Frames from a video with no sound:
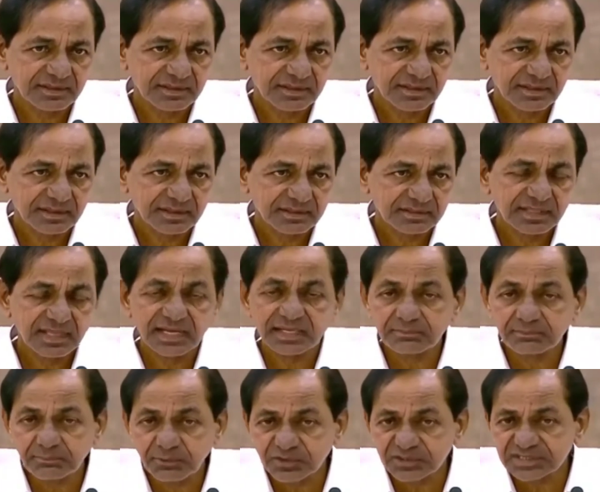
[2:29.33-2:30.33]
The
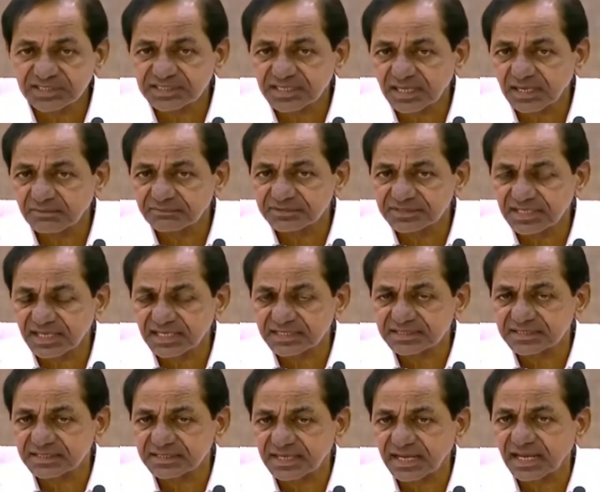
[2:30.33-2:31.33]
imposition of GST
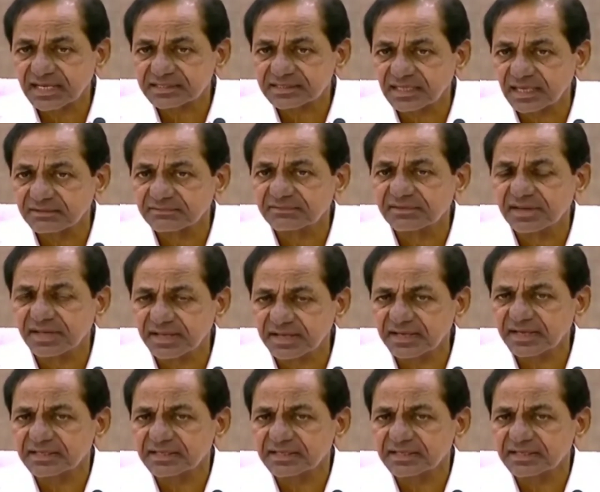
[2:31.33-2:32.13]
tax on various